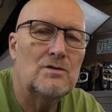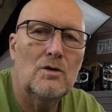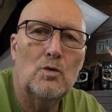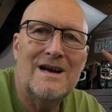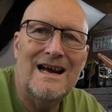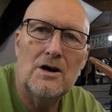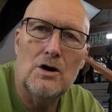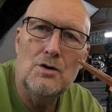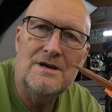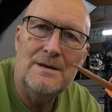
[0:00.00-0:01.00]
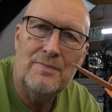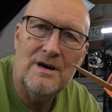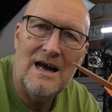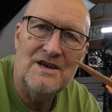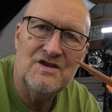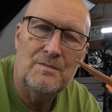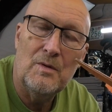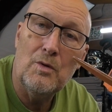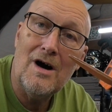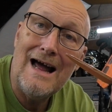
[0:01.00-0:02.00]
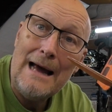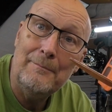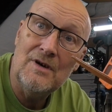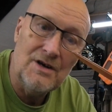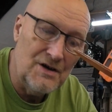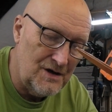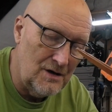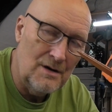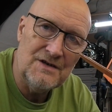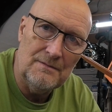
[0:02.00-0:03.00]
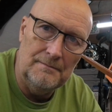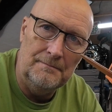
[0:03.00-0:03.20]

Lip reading: will all get glued in place, but what I am going to do is